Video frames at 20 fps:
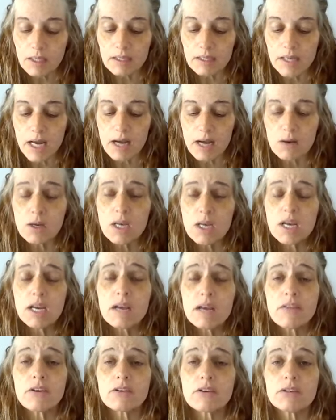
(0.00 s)
Now,
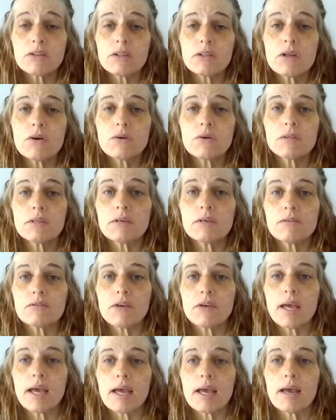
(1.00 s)
there's loads of
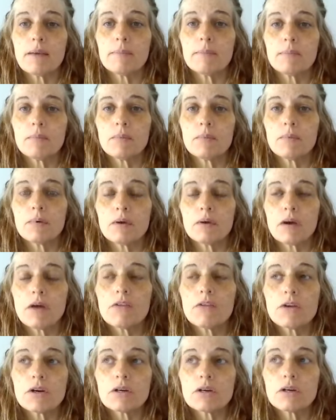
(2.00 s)
um,
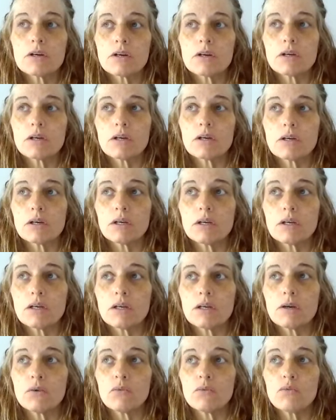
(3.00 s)
other
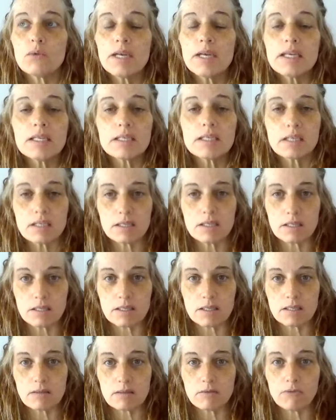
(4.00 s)

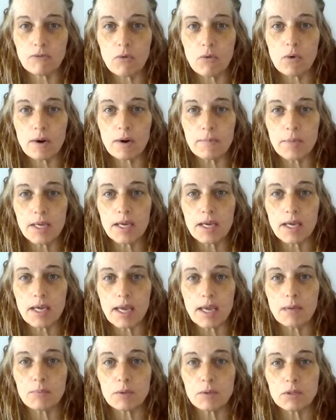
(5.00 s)
reasons for being
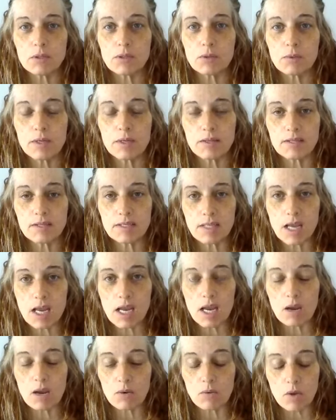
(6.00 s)
able to
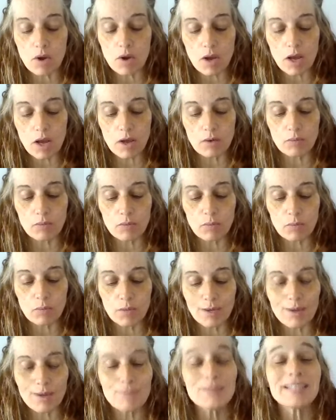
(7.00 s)
withstand, uh, uh,
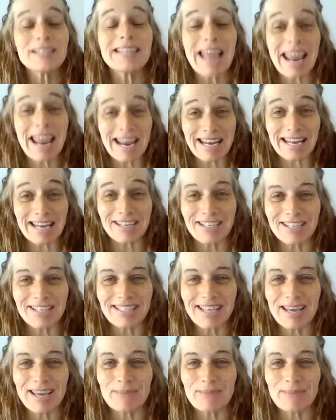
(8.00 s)
abstain, I should say,